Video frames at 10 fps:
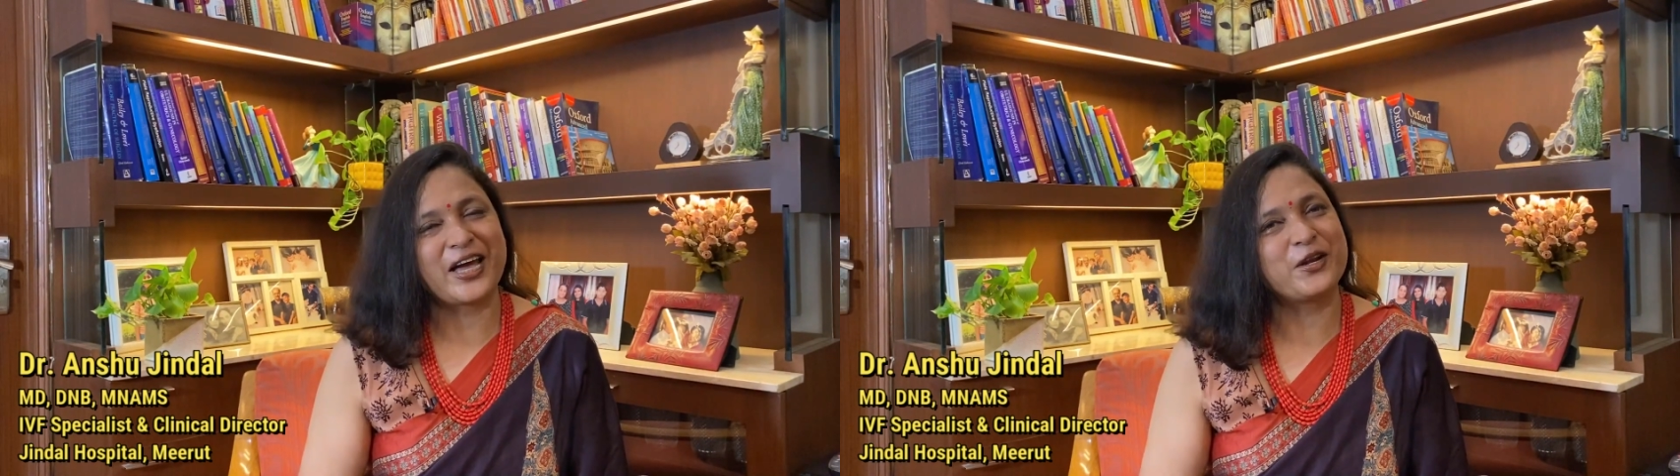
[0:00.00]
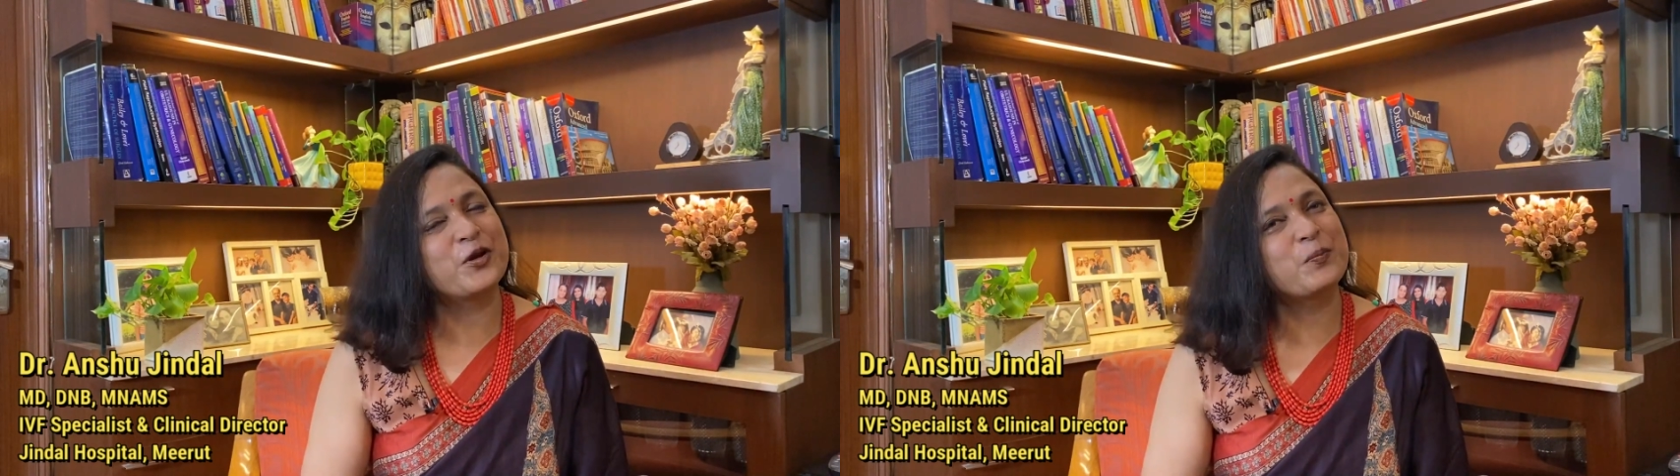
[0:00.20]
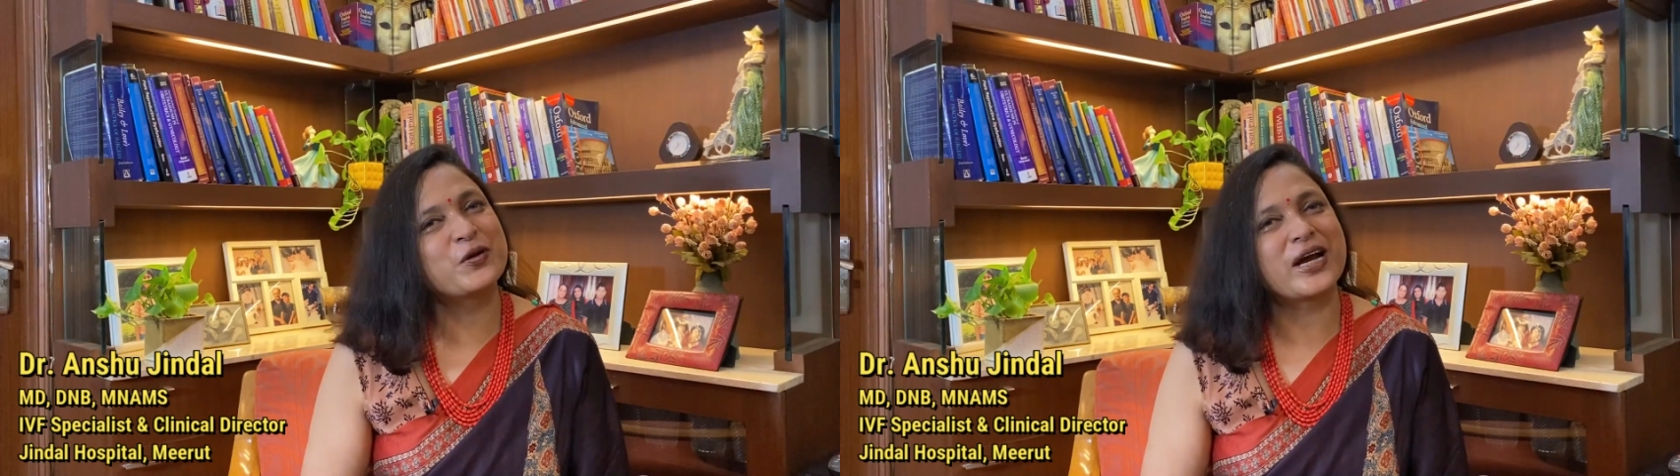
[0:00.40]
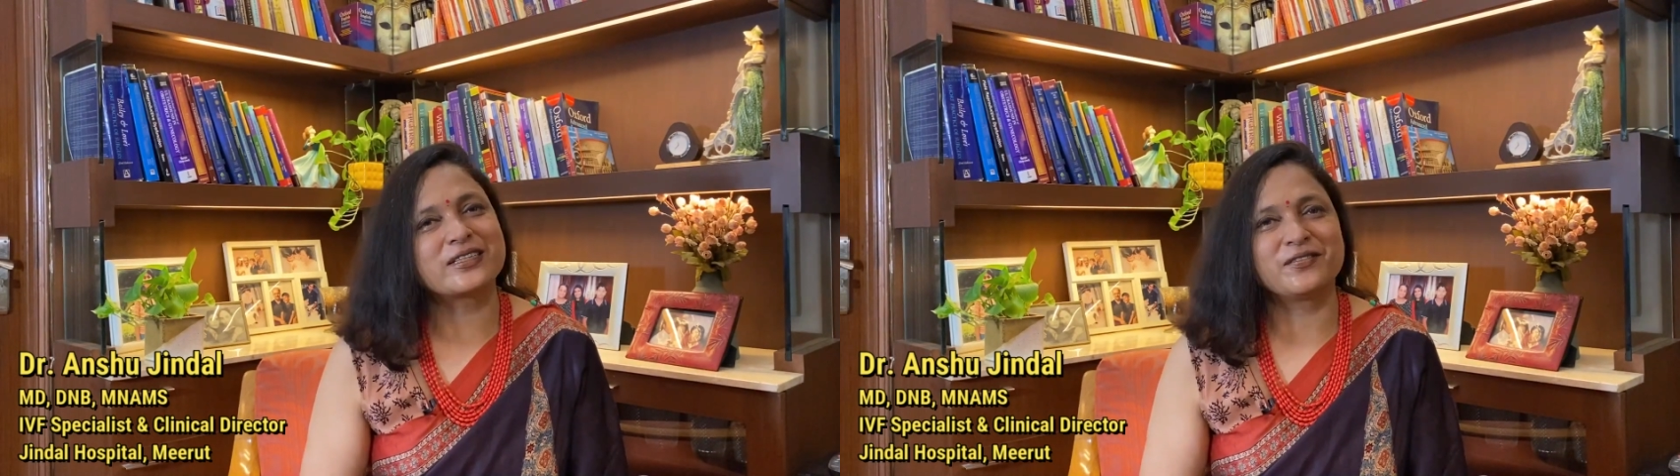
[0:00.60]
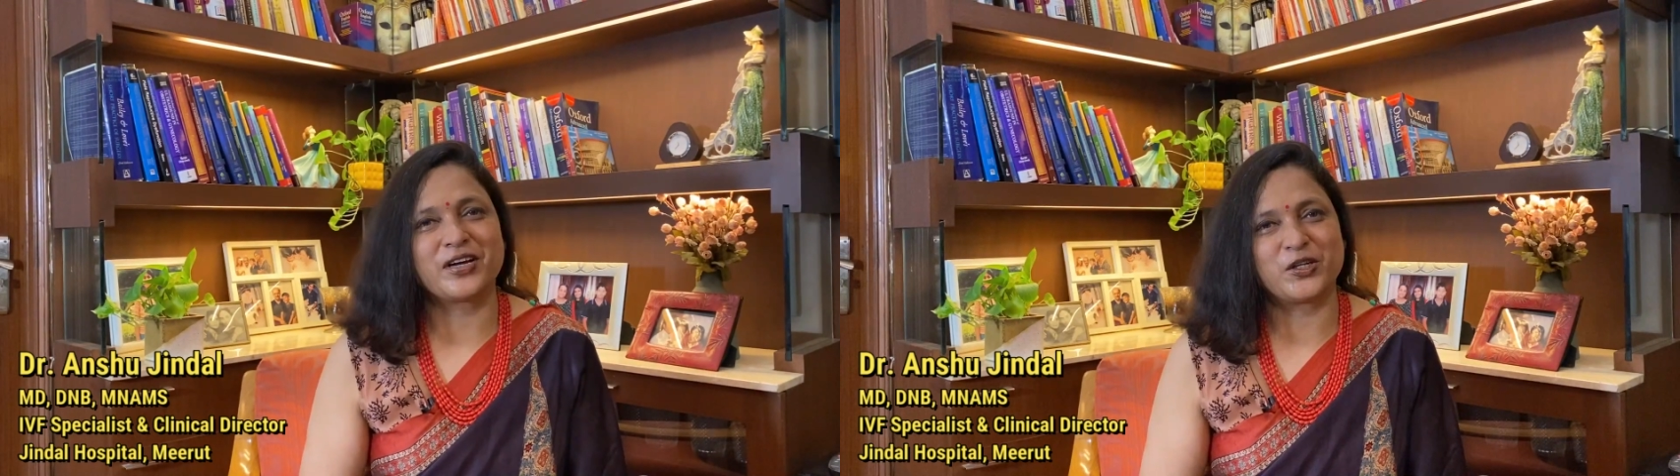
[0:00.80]
and a
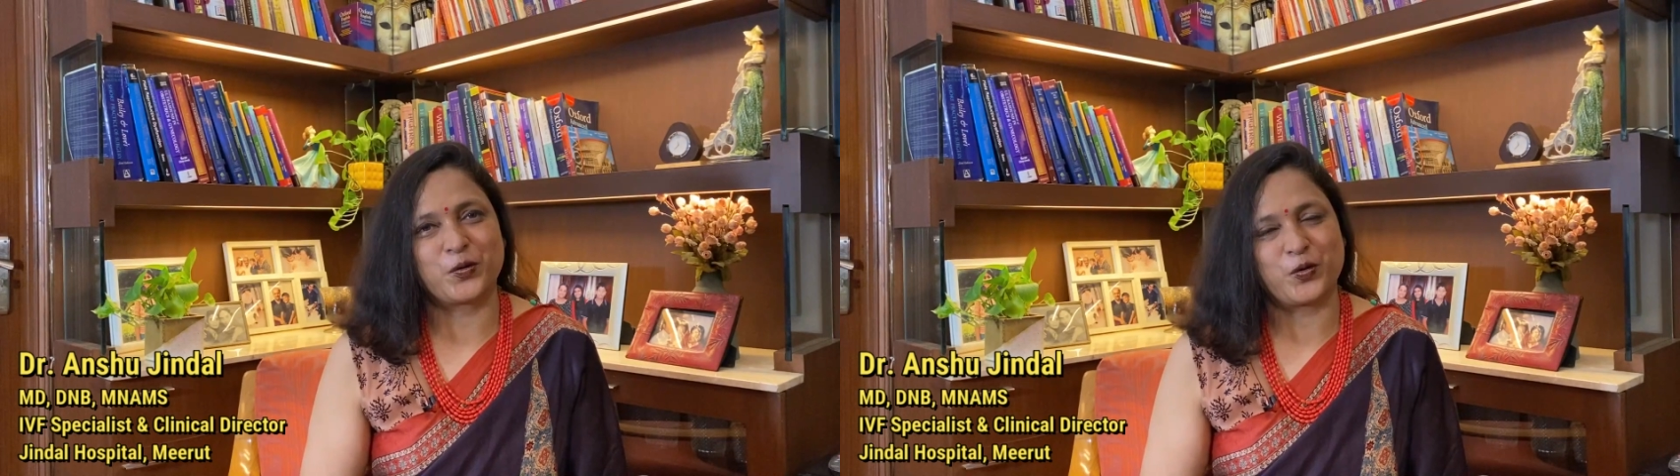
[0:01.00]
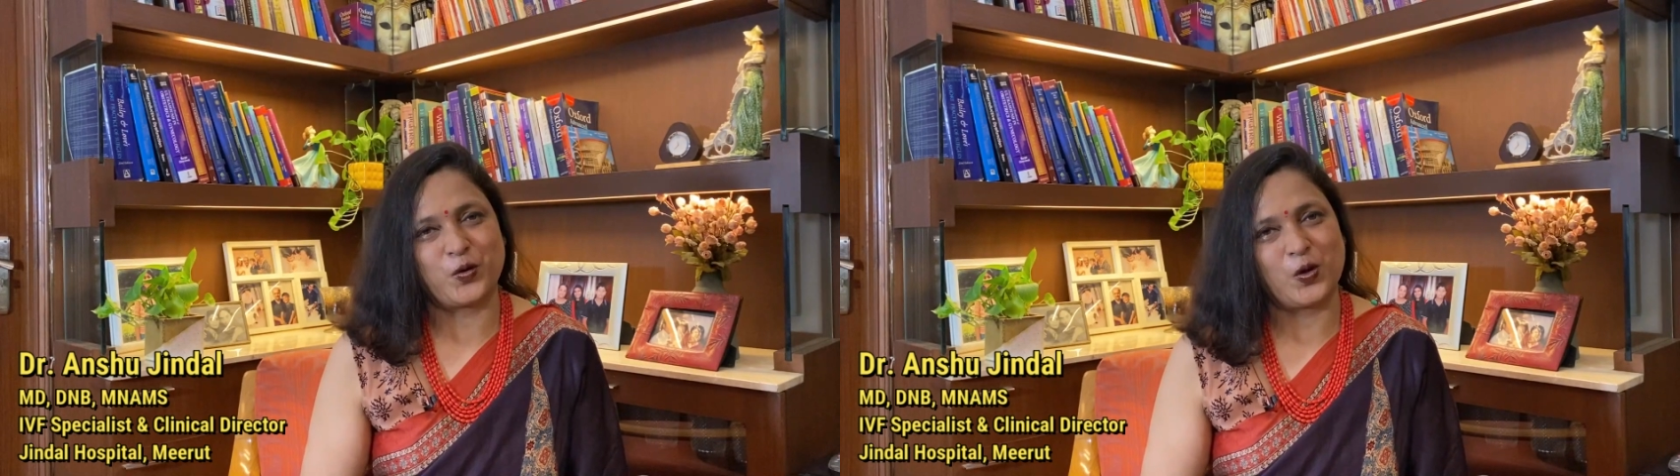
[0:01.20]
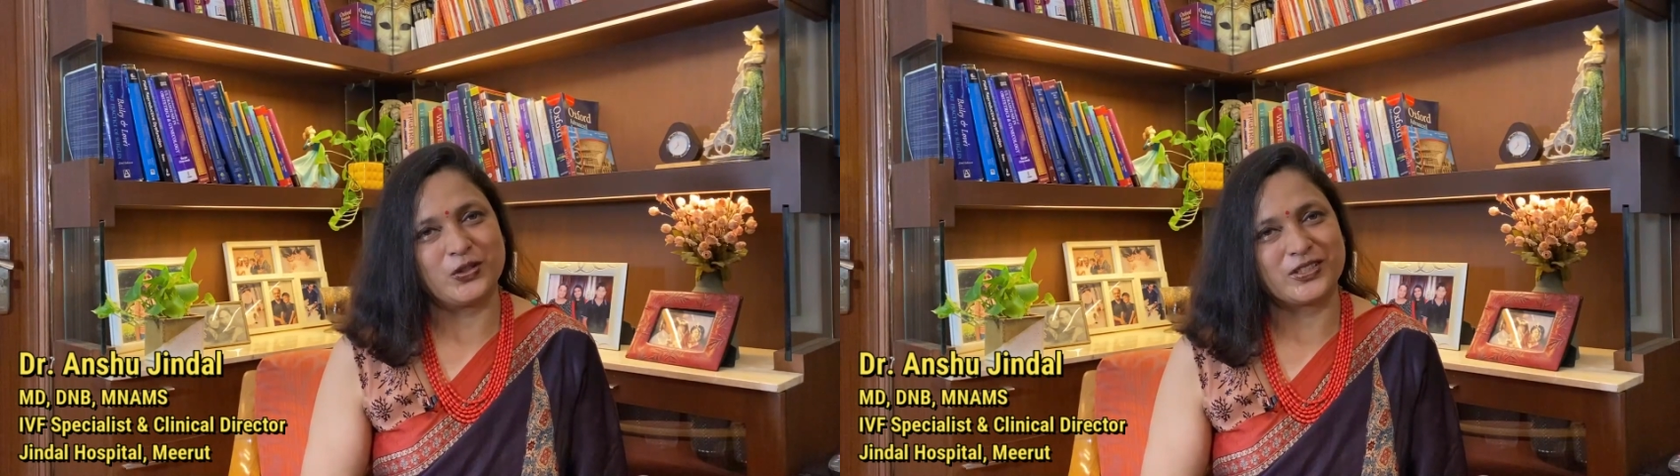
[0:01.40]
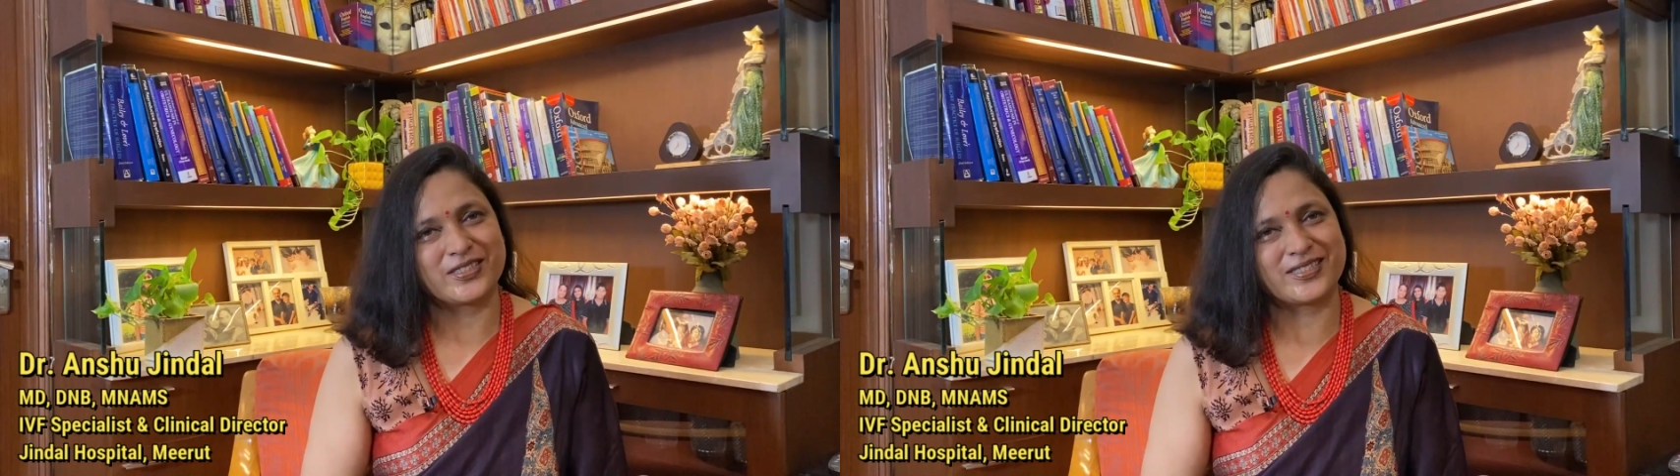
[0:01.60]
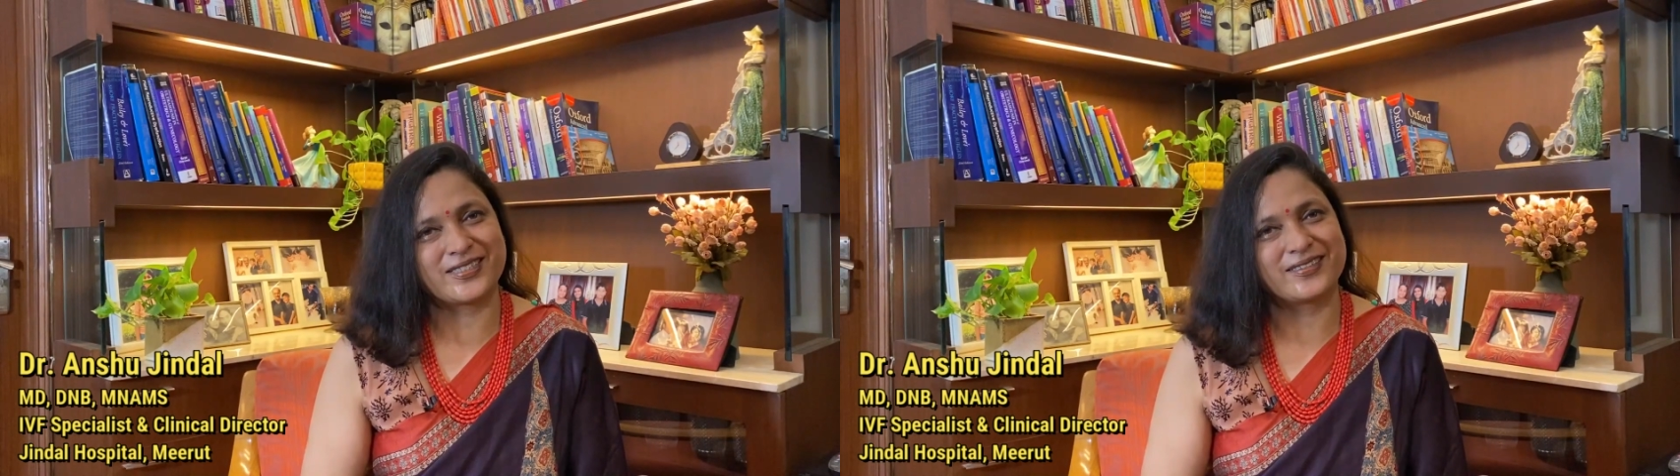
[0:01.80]
reproductive
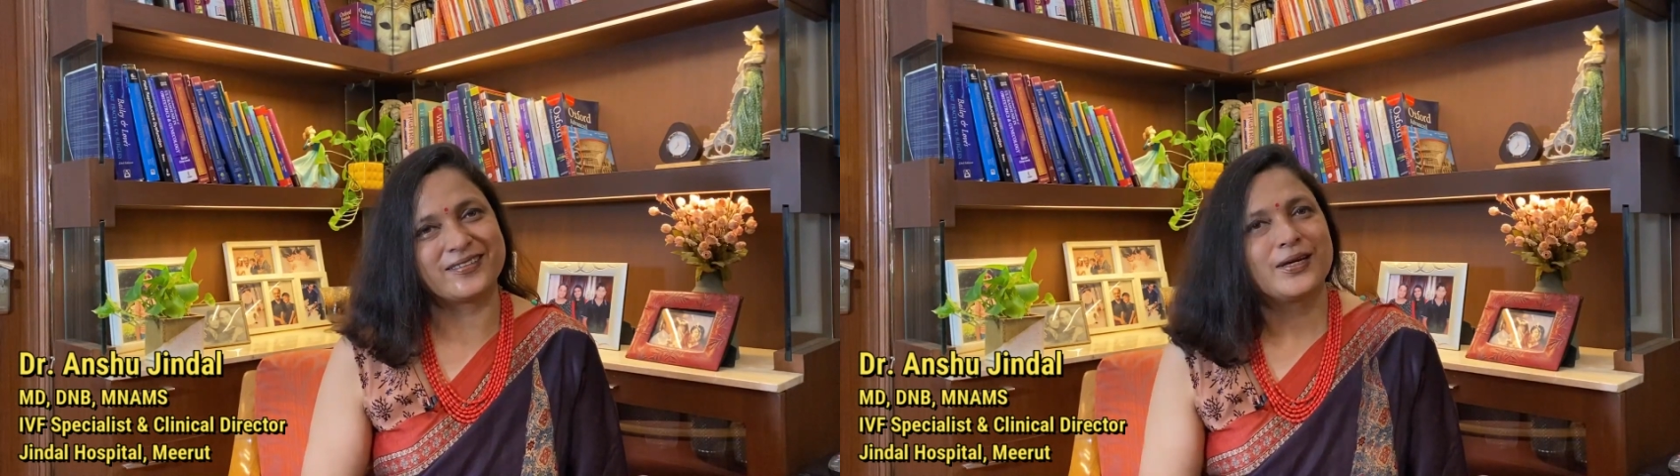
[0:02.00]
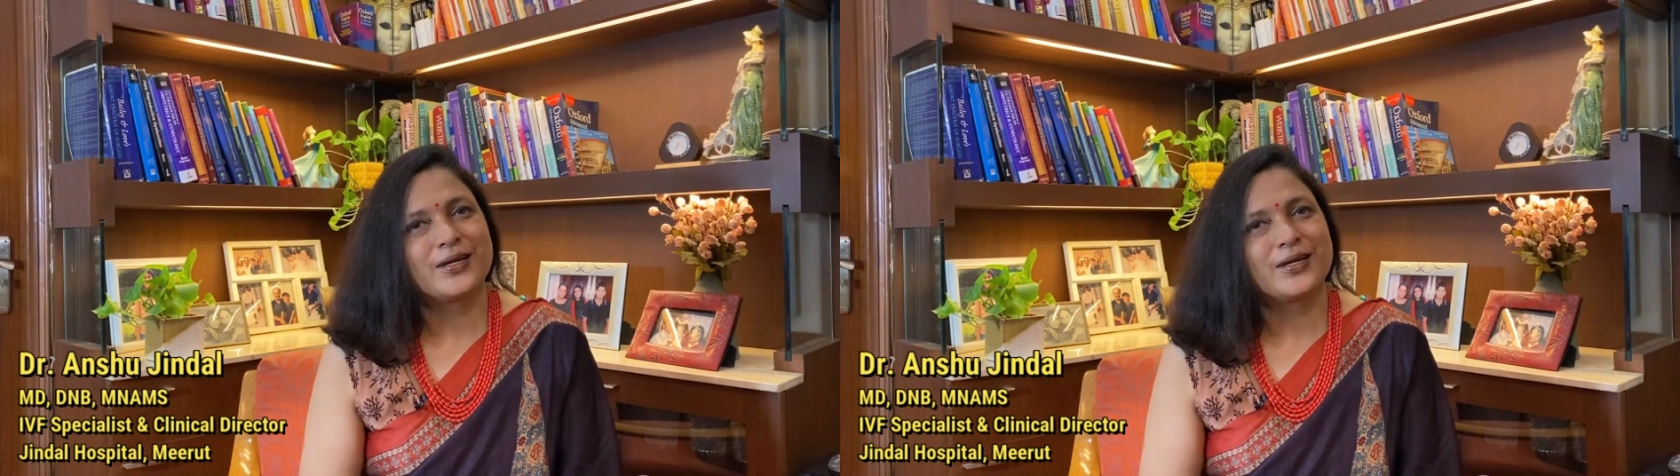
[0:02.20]
endocrinologist.